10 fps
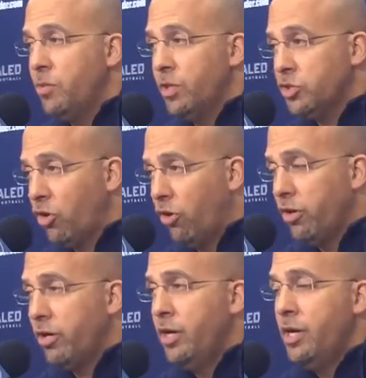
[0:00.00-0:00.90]
You want a
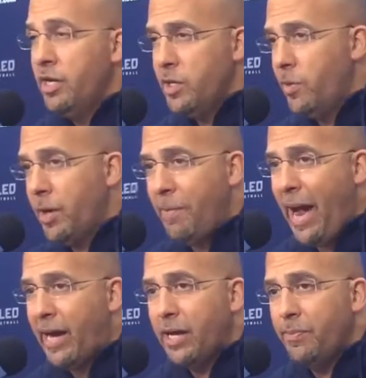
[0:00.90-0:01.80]
starter, you want a
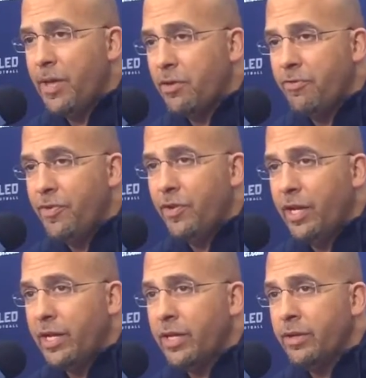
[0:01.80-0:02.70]
backup that you feel
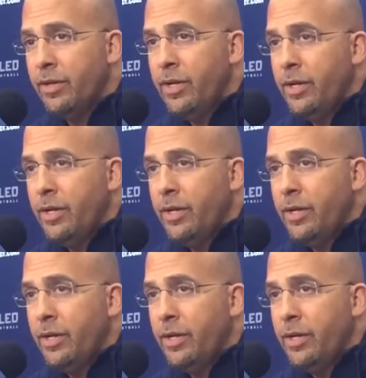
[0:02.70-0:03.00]
like can